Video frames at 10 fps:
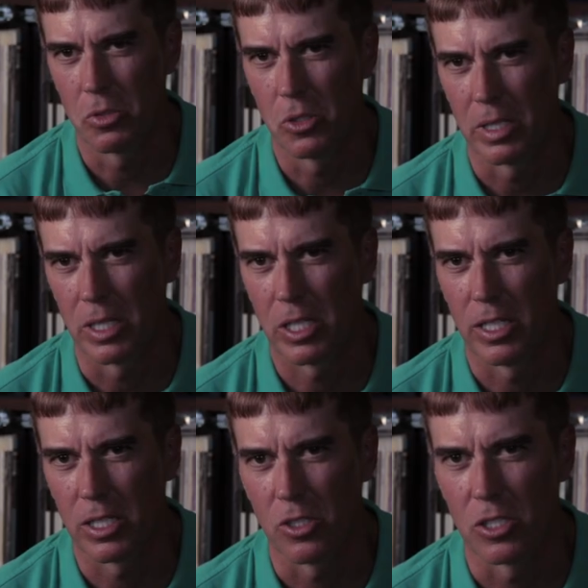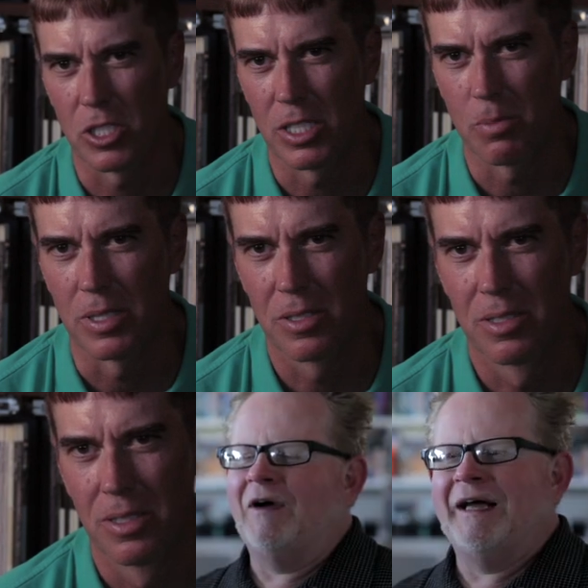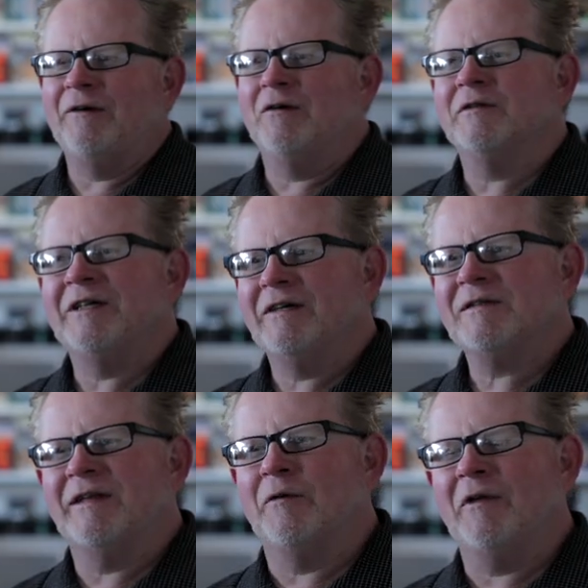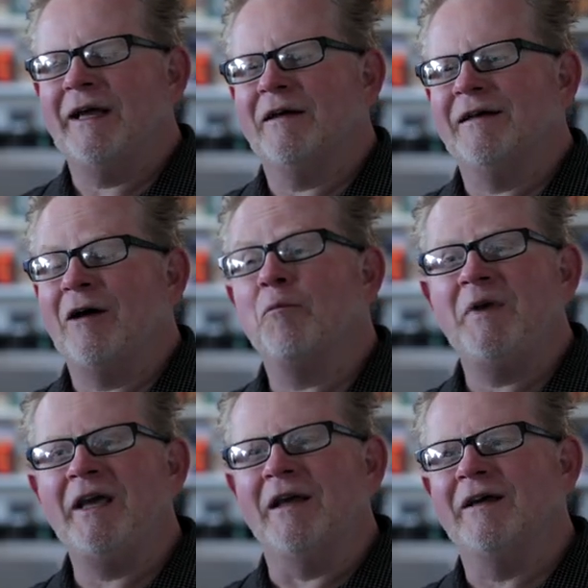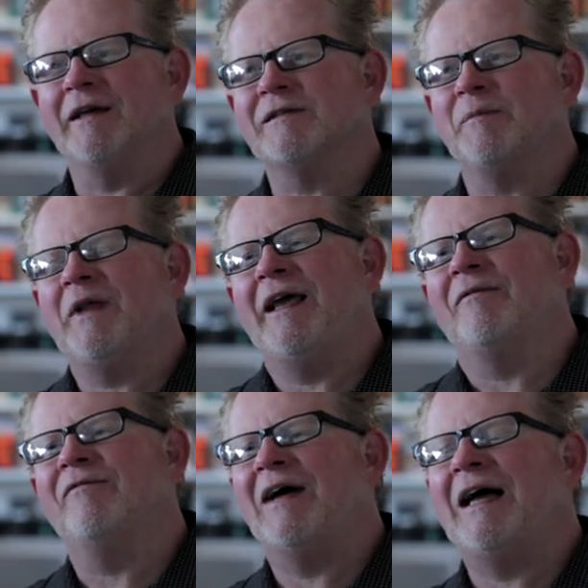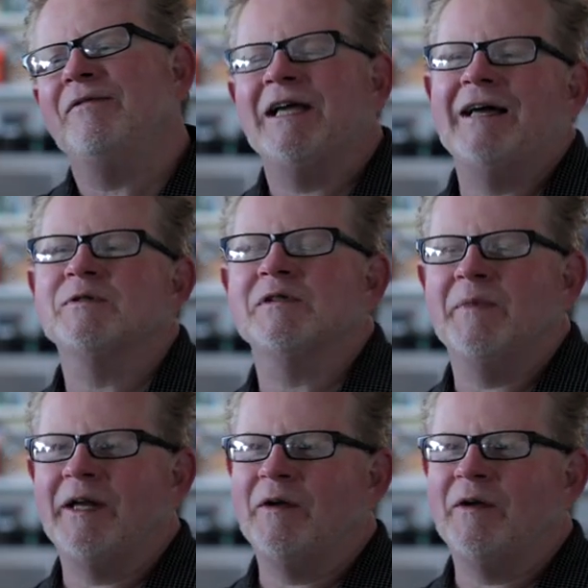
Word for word: Really a technical achievement. Vinyl discs, they were like an LP, except they had five times as many